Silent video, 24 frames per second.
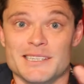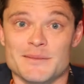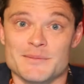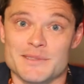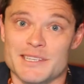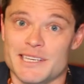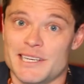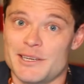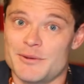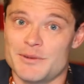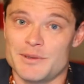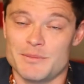seems
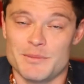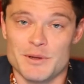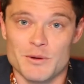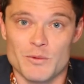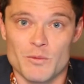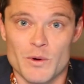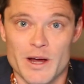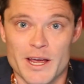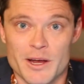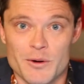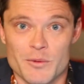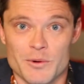like it would be
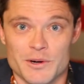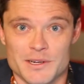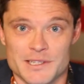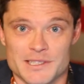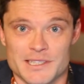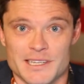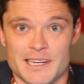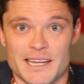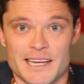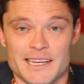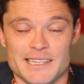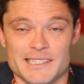way worse
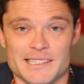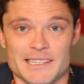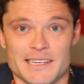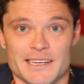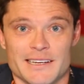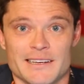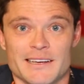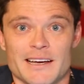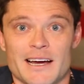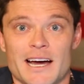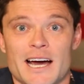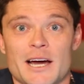than
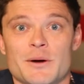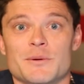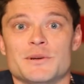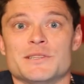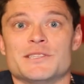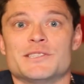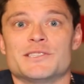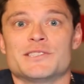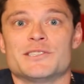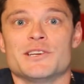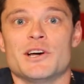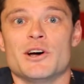hazing. I
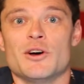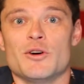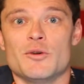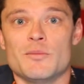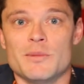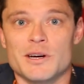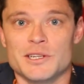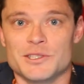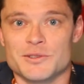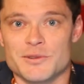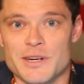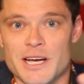would so
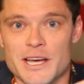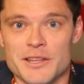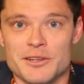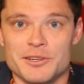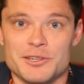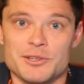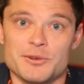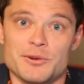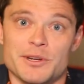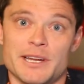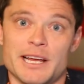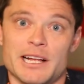much rather
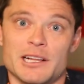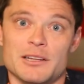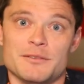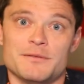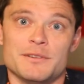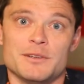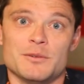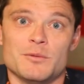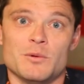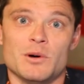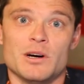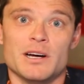do an
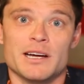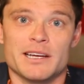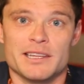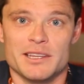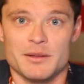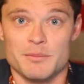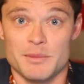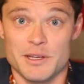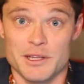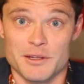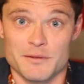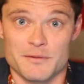elephant walk
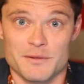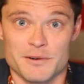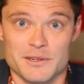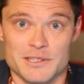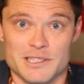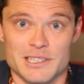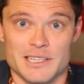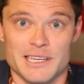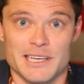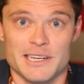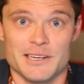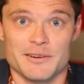than be the
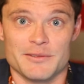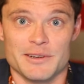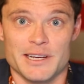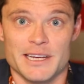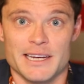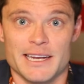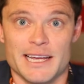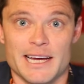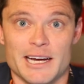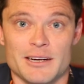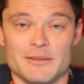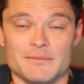first lady
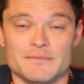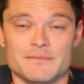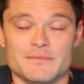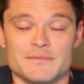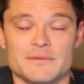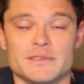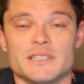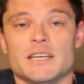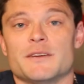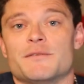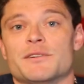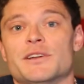right now.
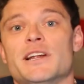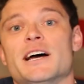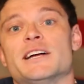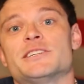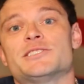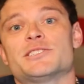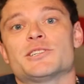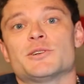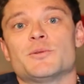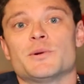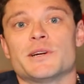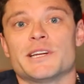If you're not
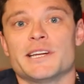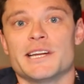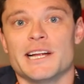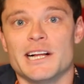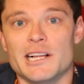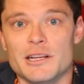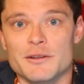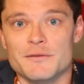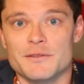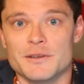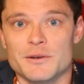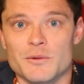sure what an
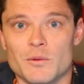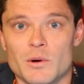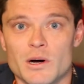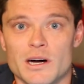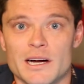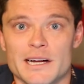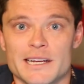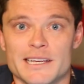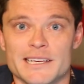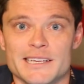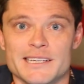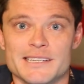elephant
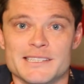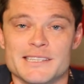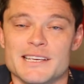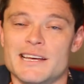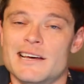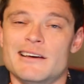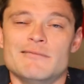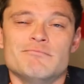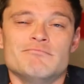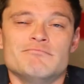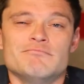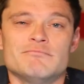walk is,
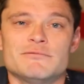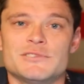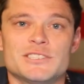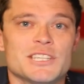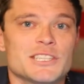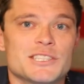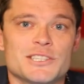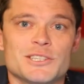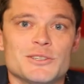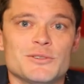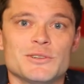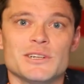
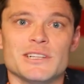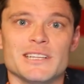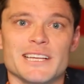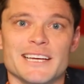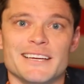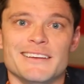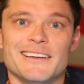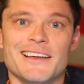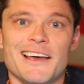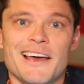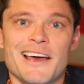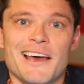just Google
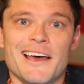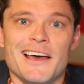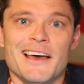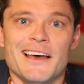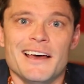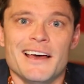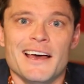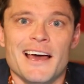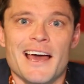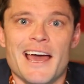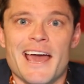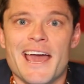it.
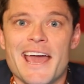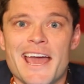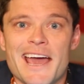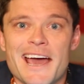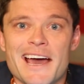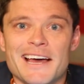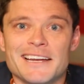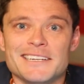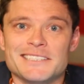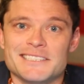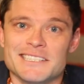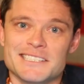
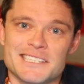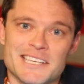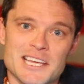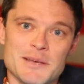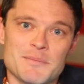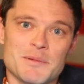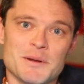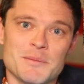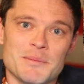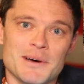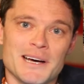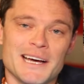And just
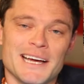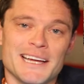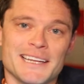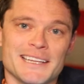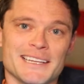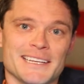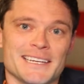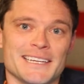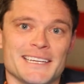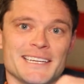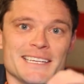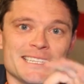keep in mind
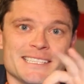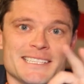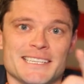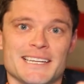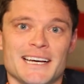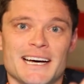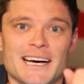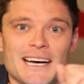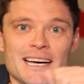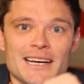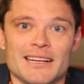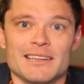that it is
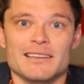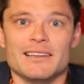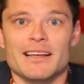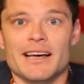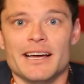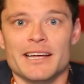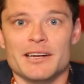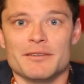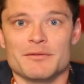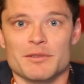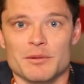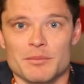not a
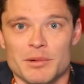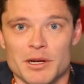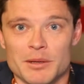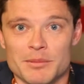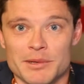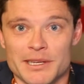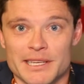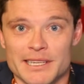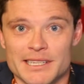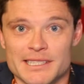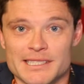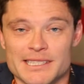line of
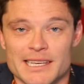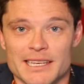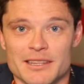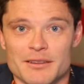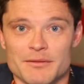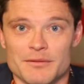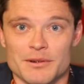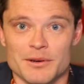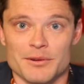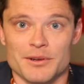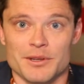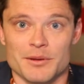Republicans at
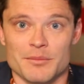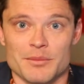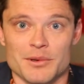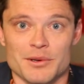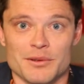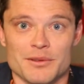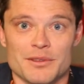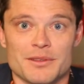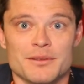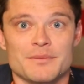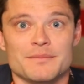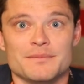the voting
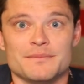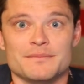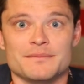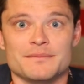booth.